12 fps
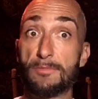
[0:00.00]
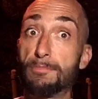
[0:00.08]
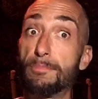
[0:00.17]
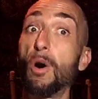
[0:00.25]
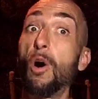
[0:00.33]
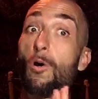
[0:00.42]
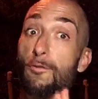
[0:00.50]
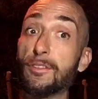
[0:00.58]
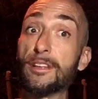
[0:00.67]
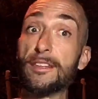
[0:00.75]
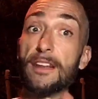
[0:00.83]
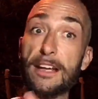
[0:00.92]

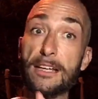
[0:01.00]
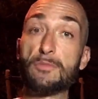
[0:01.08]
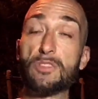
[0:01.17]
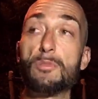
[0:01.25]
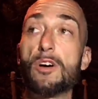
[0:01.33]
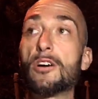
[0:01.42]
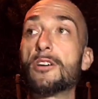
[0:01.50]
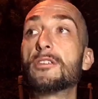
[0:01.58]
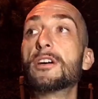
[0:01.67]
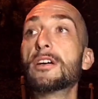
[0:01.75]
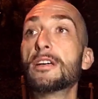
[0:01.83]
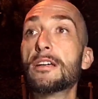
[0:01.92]
hopefully that I am tomorrow
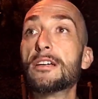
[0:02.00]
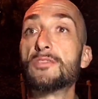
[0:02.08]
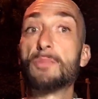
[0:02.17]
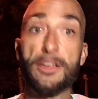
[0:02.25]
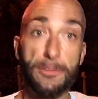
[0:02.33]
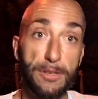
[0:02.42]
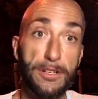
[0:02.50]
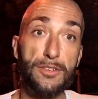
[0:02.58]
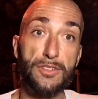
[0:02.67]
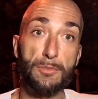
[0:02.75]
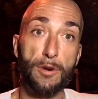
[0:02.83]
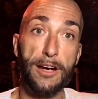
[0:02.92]
is my 3-year
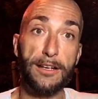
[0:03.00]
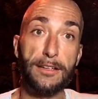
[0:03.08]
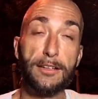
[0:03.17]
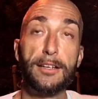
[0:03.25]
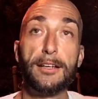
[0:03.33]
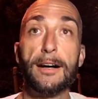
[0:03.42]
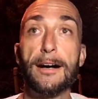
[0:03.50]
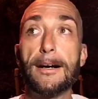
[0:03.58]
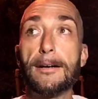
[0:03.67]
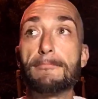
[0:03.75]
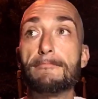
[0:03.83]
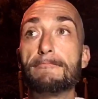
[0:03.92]
sobriety.
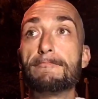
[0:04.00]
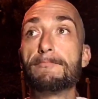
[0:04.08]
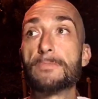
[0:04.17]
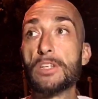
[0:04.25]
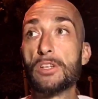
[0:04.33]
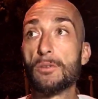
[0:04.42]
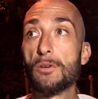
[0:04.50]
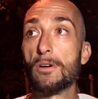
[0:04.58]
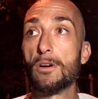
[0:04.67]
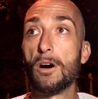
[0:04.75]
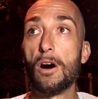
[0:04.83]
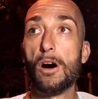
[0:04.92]
You know,
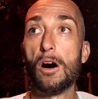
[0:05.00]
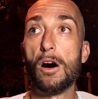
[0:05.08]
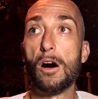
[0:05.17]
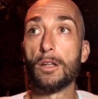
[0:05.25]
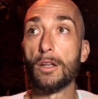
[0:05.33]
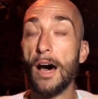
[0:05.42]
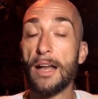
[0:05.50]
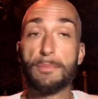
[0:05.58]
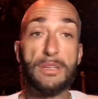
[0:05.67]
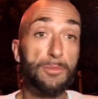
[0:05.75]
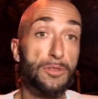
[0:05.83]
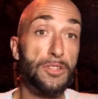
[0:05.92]
a lot of
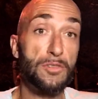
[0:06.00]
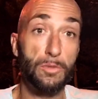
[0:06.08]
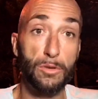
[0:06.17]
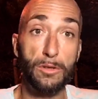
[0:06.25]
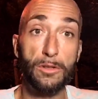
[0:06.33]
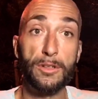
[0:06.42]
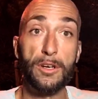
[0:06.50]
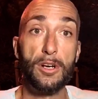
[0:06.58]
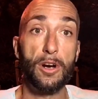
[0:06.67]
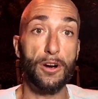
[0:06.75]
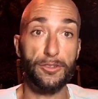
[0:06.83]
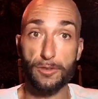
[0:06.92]
people in this world
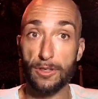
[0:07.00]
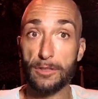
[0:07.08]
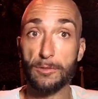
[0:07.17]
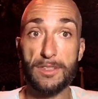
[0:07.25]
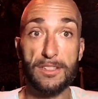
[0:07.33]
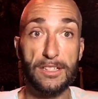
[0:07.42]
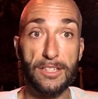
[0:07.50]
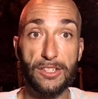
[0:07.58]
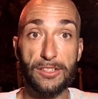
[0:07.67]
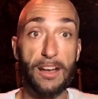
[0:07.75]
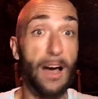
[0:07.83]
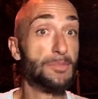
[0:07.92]
are struggling with
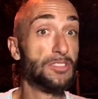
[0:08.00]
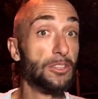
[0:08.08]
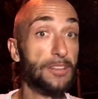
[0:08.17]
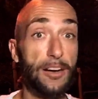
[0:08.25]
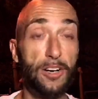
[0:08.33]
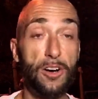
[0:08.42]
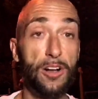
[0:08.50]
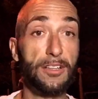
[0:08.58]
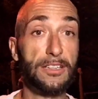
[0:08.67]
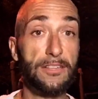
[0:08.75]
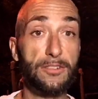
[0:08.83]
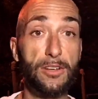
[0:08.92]
addiction. I'm still an
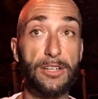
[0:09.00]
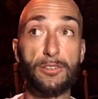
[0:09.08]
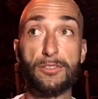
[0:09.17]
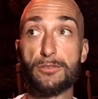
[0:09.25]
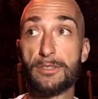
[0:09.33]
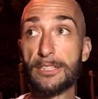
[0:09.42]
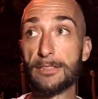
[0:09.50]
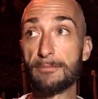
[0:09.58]
alcoholic, even though I don't drink.